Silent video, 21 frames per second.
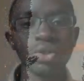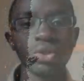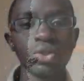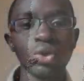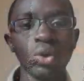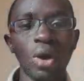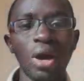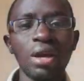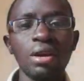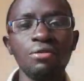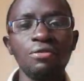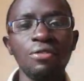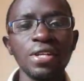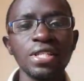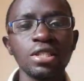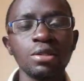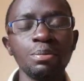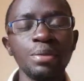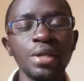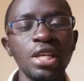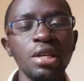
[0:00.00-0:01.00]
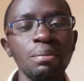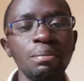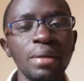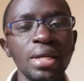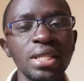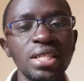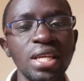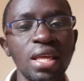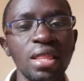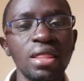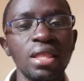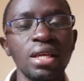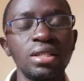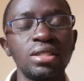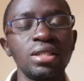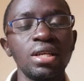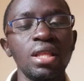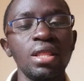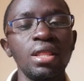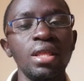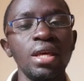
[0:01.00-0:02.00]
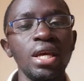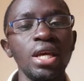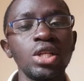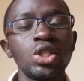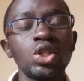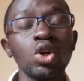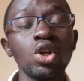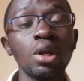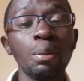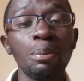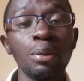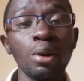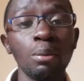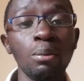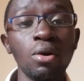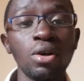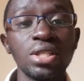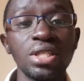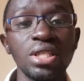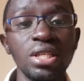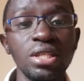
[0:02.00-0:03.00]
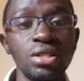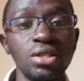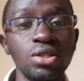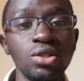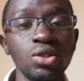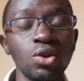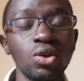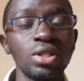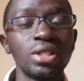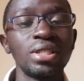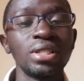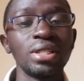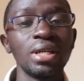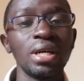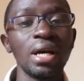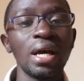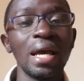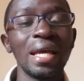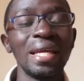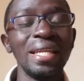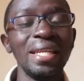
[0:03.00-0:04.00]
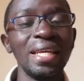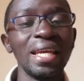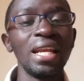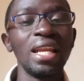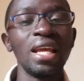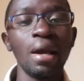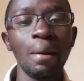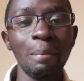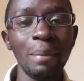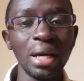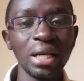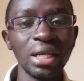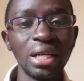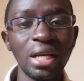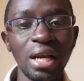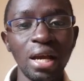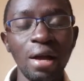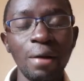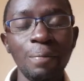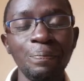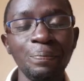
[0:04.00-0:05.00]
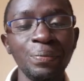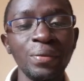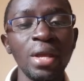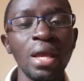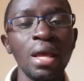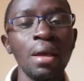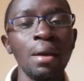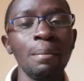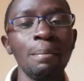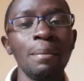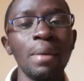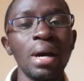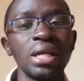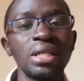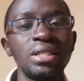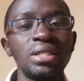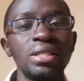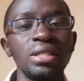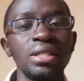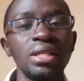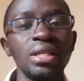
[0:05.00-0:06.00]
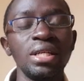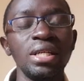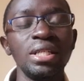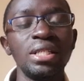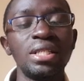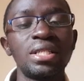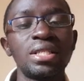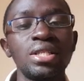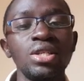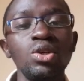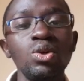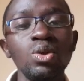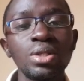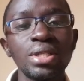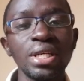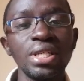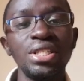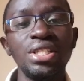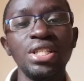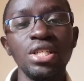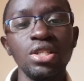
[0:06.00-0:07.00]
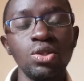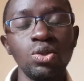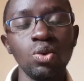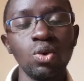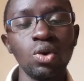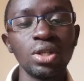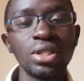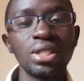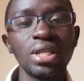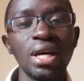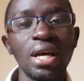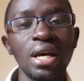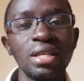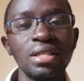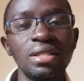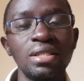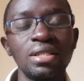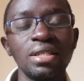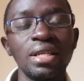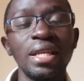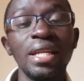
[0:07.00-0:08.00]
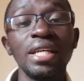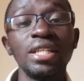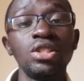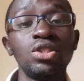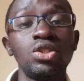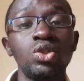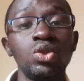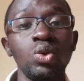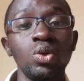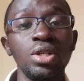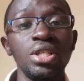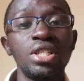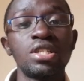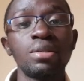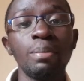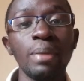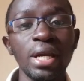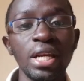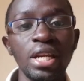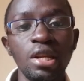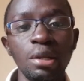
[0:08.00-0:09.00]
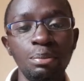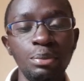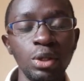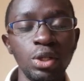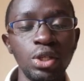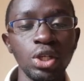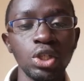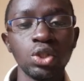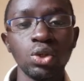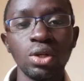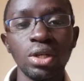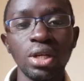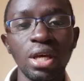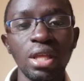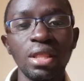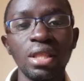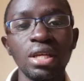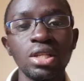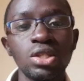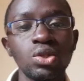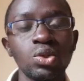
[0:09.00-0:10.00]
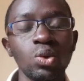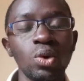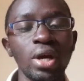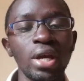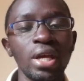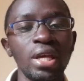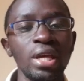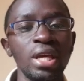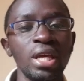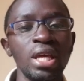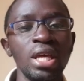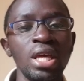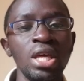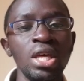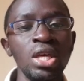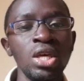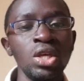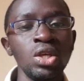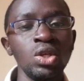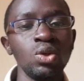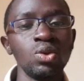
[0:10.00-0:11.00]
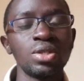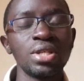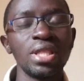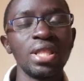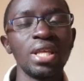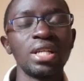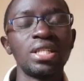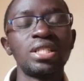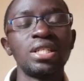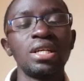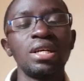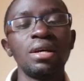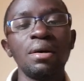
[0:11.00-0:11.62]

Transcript: So I'll first begin by saying that the Toyota Probox is not ideally a bad car, but its usage is what has led to its bad reputation, and that's why you see that